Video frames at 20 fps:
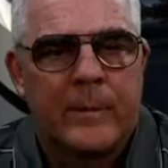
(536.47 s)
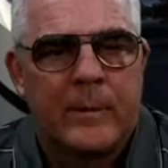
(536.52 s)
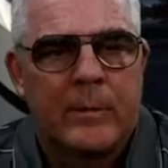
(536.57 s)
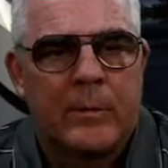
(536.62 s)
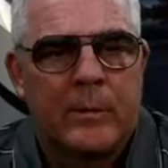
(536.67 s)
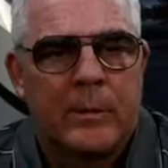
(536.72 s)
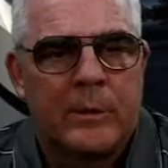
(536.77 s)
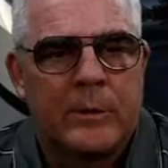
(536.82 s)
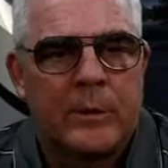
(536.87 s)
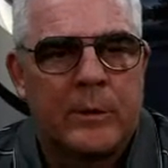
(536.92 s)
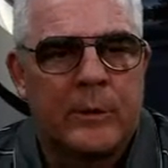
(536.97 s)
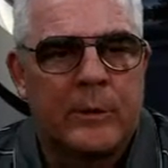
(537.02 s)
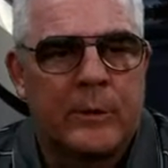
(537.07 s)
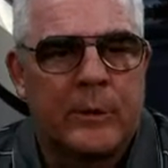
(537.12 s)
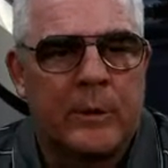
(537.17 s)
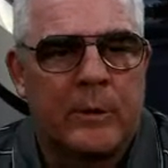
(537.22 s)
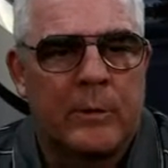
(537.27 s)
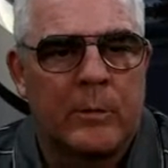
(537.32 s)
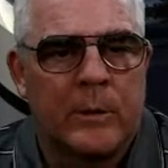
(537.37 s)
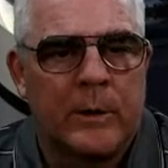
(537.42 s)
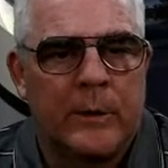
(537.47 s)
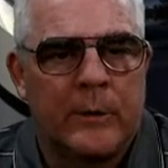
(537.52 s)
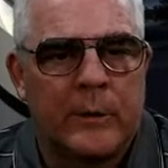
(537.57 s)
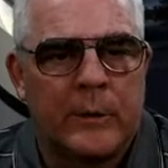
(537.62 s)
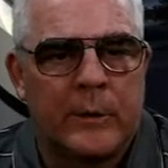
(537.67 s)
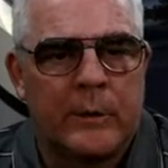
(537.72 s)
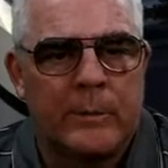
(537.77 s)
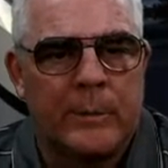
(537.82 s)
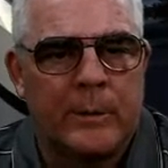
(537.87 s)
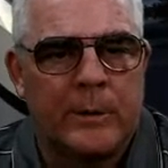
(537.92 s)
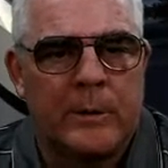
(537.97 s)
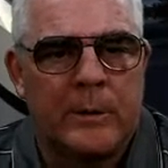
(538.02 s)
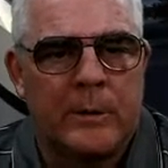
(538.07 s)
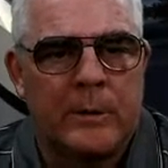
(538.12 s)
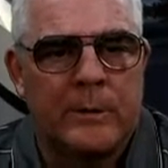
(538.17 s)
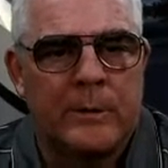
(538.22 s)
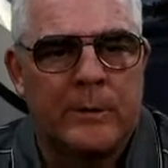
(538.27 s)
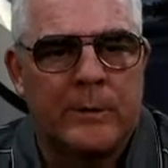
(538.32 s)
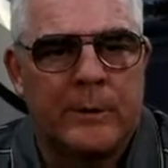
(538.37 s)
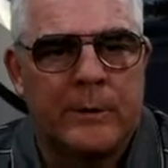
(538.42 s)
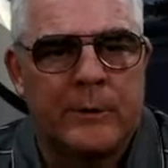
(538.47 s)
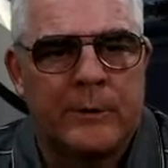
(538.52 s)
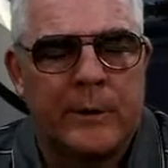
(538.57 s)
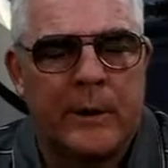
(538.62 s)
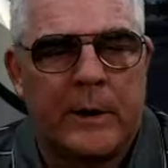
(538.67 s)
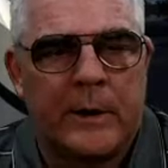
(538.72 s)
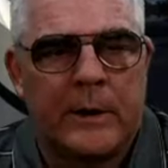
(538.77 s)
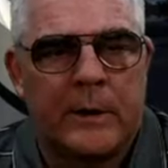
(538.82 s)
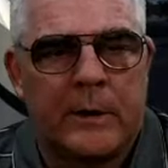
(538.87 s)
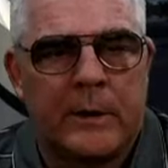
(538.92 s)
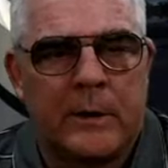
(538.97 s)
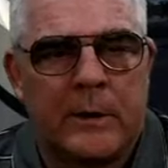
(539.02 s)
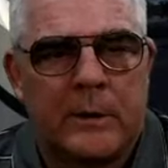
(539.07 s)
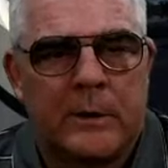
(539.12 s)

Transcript: which is a reasonable desire.